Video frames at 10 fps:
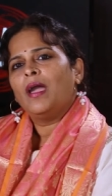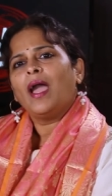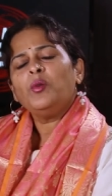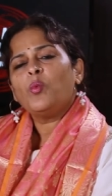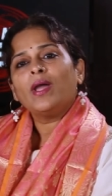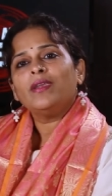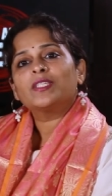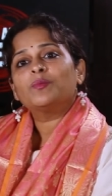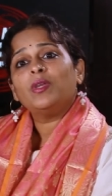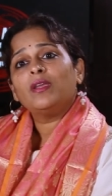And one
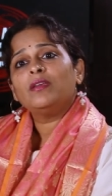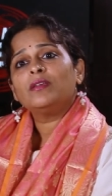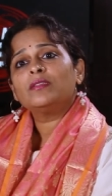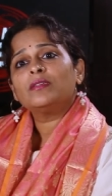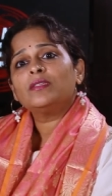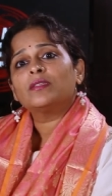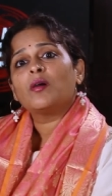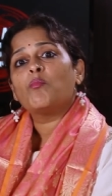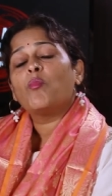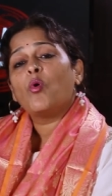experiences
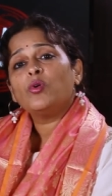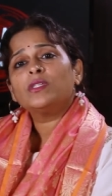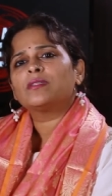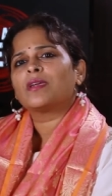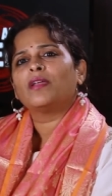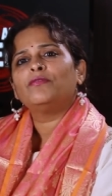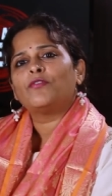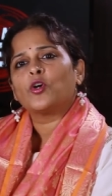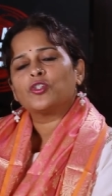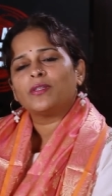the most
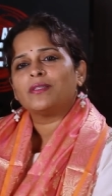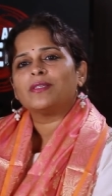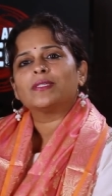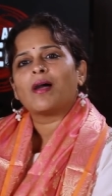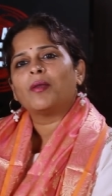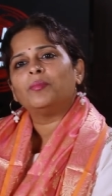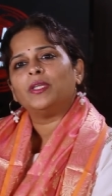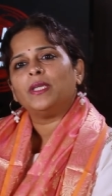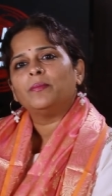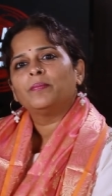unfortunate
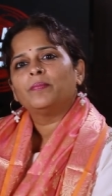disharmony